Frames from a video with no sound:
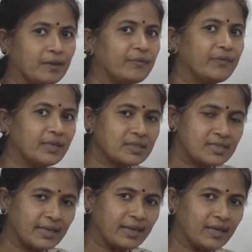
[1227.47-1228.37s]
For
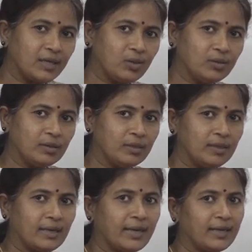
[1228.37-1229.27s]
standing alone
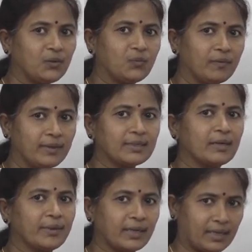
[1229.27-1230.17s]
and vowel
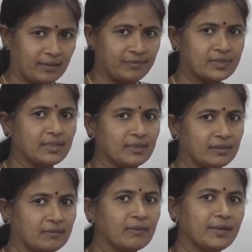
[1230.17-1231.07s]
coming after.
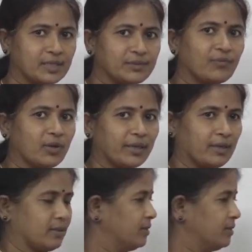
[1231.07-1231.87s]
Vowel is following.